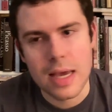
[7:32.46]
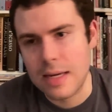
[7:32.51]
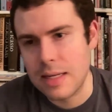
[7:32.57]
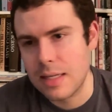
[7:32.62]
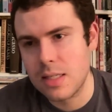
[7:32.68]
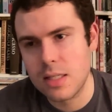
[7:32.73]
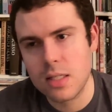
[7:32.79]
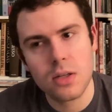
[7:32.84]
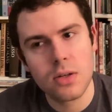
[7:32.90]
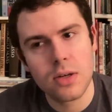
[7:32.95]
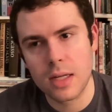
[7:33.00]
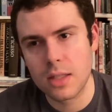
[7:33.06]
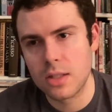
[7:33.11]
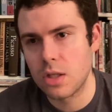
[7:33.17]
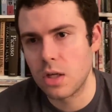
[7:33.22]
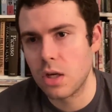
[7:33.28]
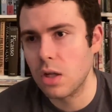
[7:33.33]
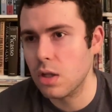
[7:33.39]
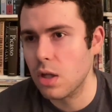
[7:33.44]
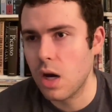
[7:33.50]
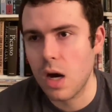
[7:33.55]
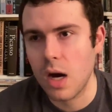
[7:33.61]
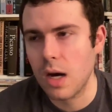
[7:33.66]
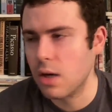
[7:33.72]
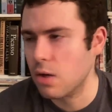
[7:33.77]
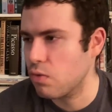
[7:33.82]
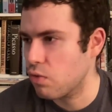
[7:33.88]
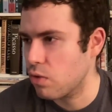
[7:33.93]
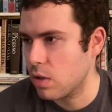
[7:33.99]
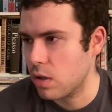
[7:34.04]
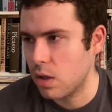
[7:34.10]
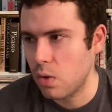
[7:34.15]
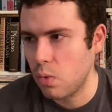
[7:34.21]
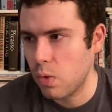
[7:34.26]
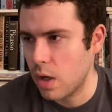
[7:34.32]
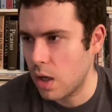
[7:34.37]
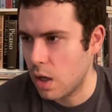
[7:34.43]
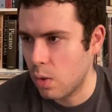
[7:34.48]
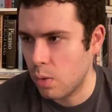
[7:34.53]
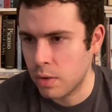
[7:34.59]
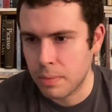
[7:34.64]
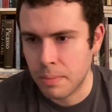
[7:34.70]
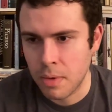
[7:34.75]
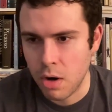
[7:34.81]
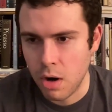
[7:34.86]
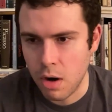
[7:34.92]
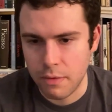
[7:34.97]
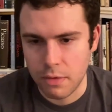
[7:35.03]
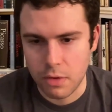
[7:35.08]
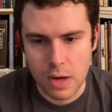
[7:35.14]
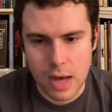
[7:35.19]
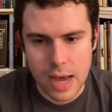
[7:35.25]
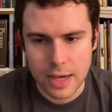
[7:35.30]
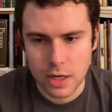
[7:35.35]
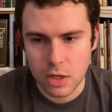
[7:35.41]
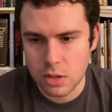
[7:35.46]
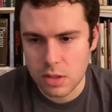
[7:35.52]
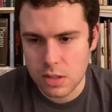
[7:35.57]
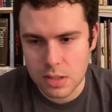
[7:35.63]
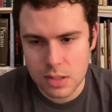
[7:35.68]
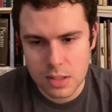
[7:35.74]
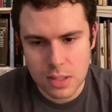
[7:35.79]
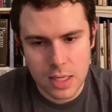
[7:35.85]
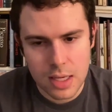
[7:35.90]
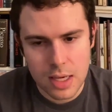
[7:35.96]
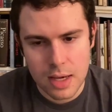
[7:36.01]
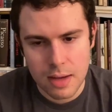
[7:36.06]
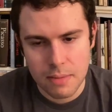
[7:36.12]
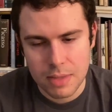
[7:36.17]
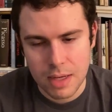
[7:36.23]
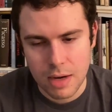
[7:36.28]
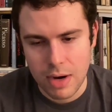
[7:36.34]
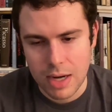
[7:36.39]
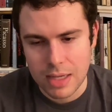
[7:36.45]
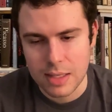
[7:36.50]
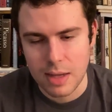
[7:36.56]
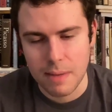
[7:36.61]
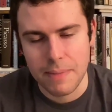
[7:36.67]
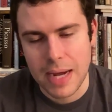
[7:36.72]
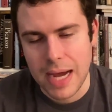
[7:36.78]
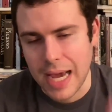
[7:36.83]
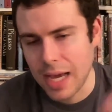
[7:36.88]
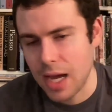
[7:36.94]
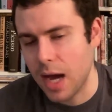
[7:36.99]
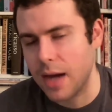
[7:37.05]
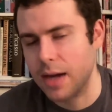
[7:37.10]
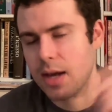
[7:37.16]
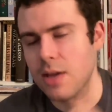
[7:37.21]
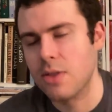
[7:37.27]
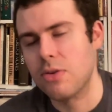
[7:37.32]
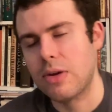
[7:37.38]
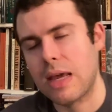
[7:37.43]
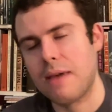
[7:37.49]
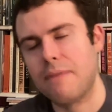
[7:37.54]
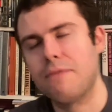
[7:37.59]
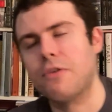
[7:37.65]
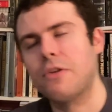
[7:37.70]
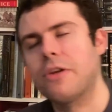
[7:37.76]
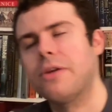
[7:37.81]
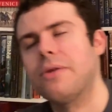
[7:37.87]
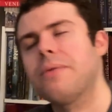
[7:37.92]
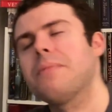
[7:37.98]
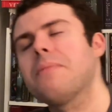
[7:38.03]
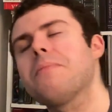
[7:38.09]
And he still gets along really well with Marvel. I could see him directing, but I got another name for you.